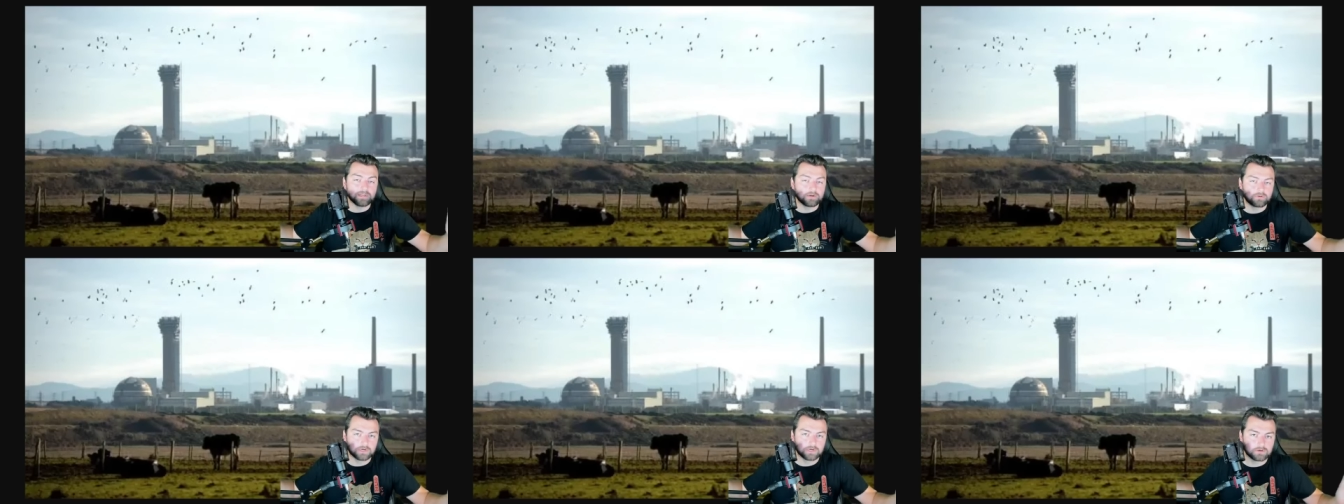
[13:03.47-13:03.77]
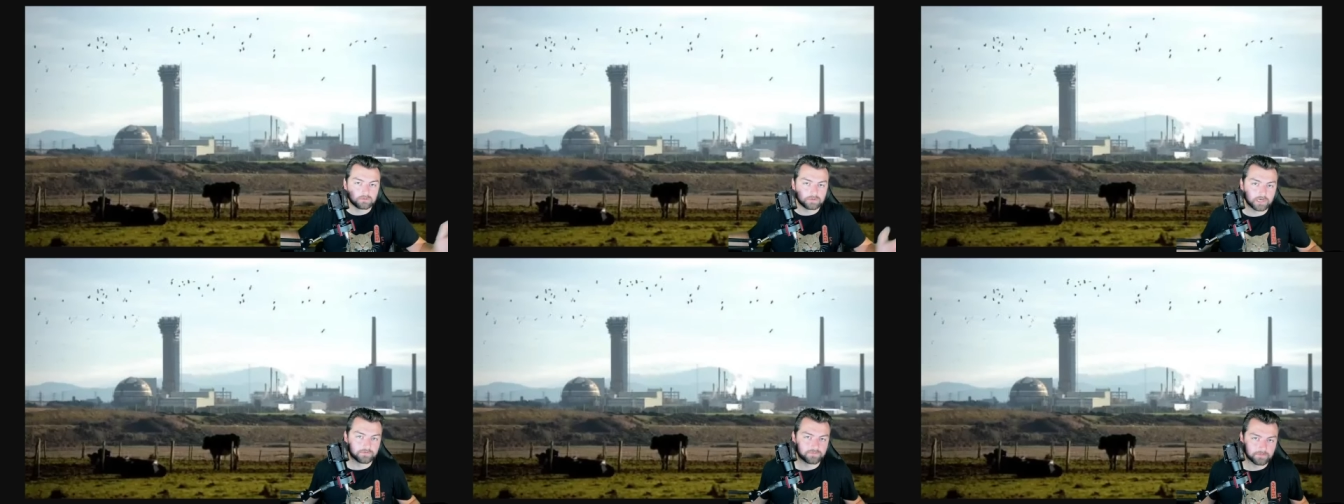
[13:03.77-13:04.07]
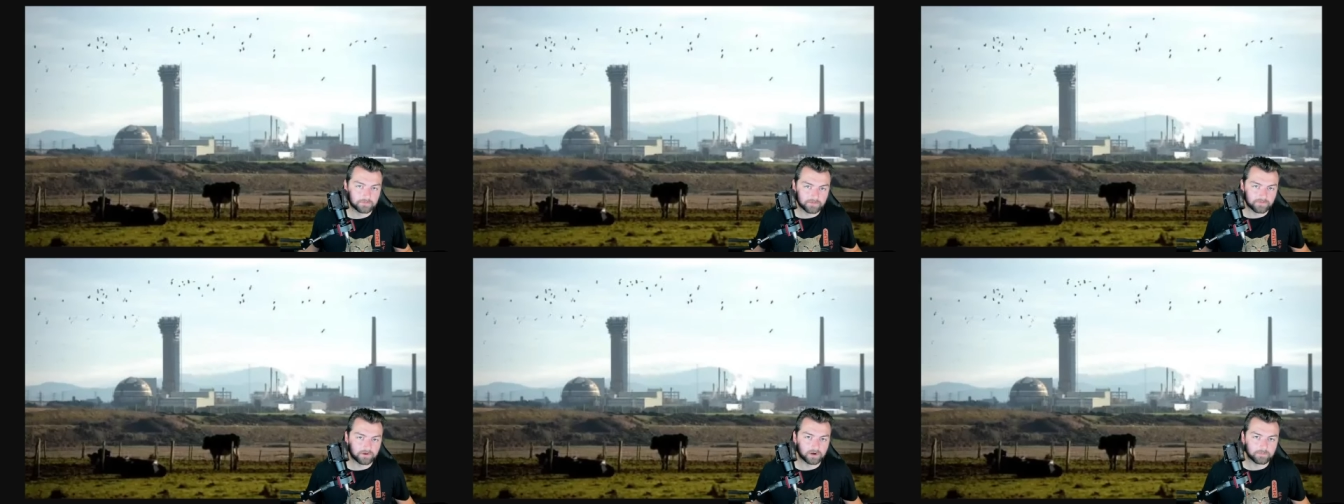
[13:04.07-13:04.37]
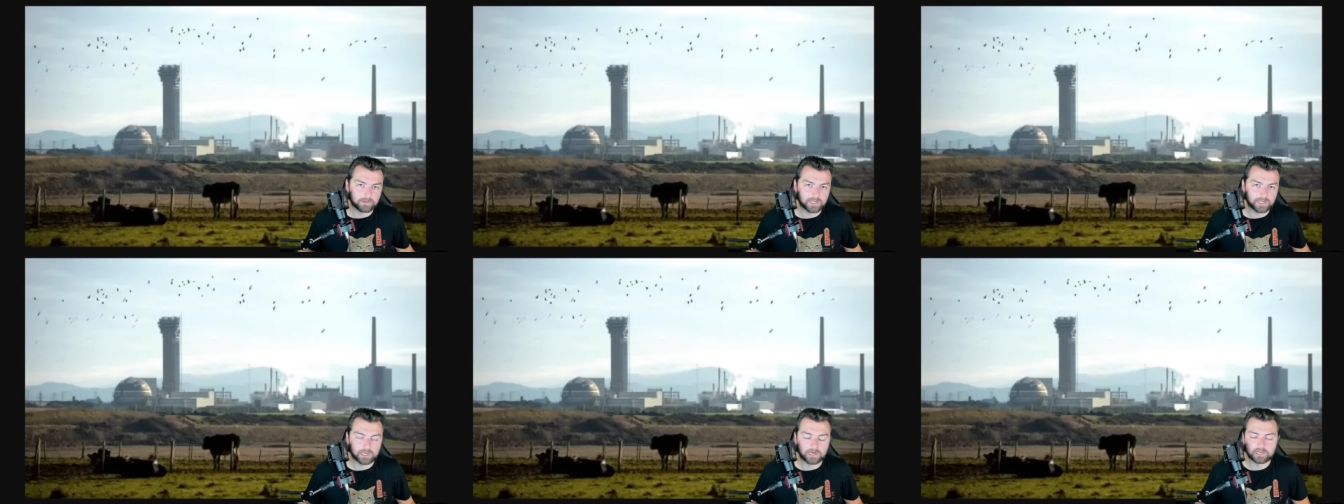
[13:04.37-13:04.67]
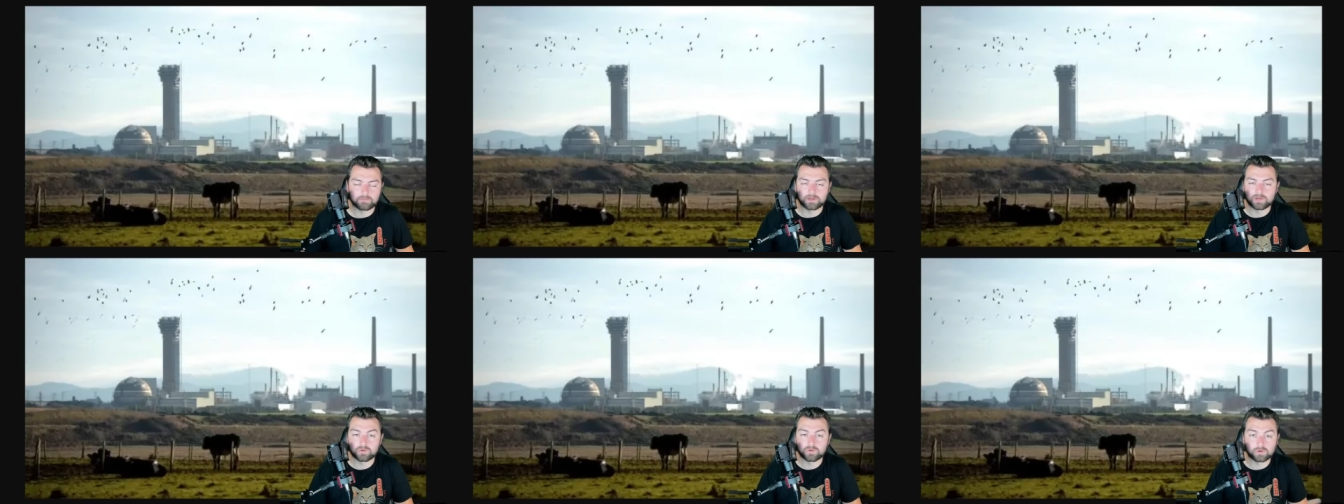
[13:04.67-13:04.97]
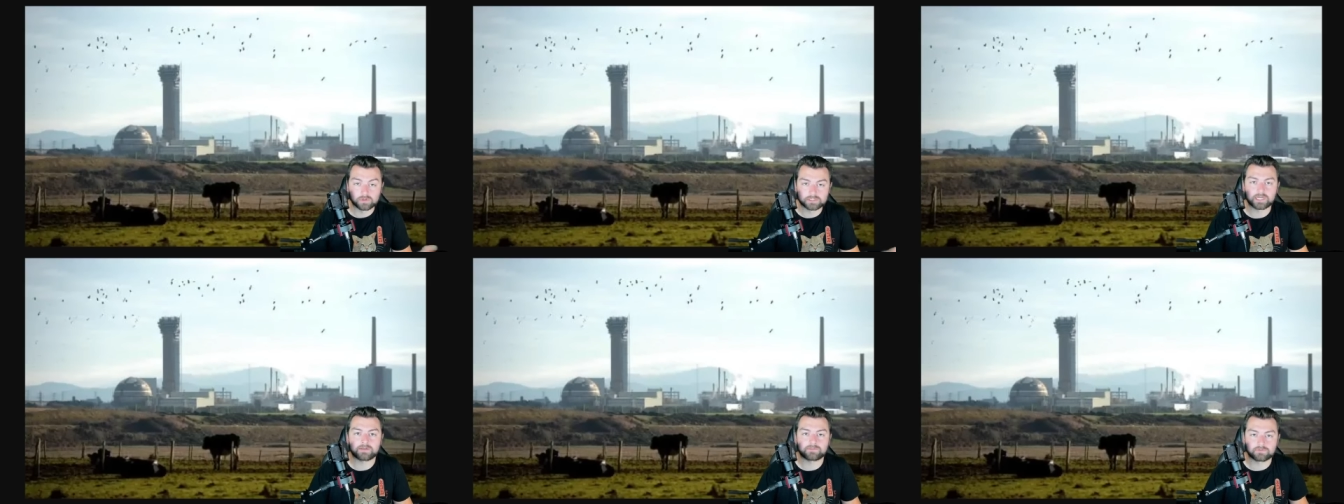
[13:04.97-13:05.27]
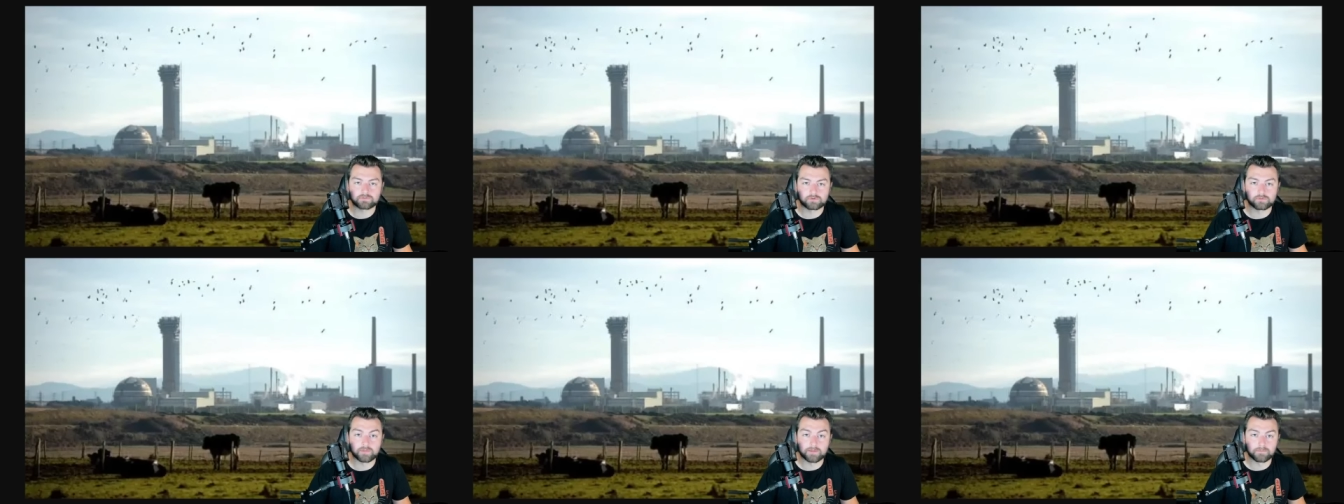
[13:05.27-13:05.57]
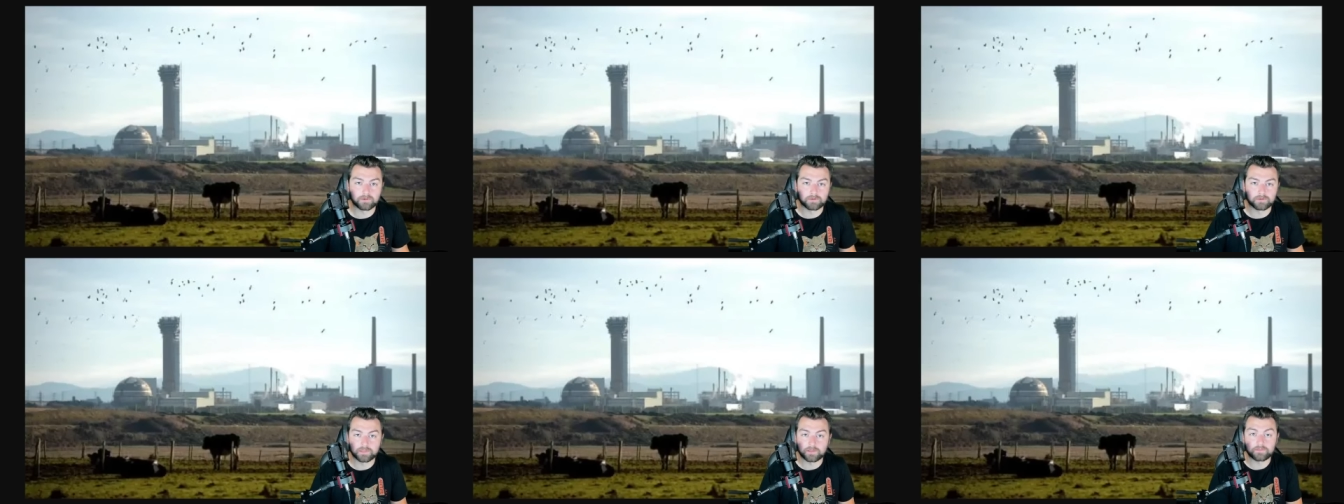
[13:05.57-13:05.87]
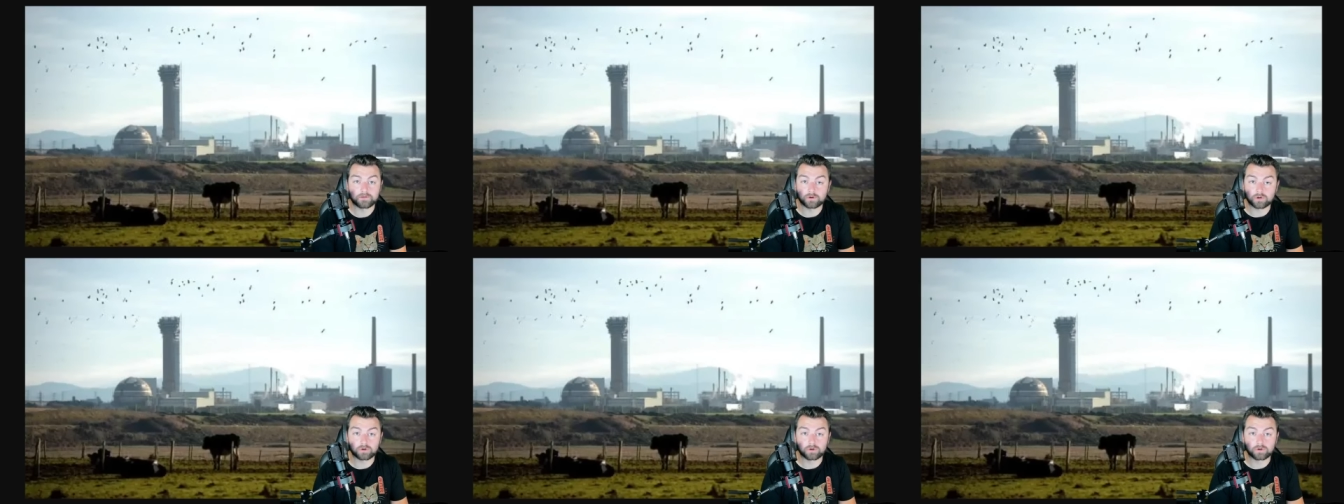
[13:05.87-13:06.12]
critical here from the very beginning, but you also have to remember that in the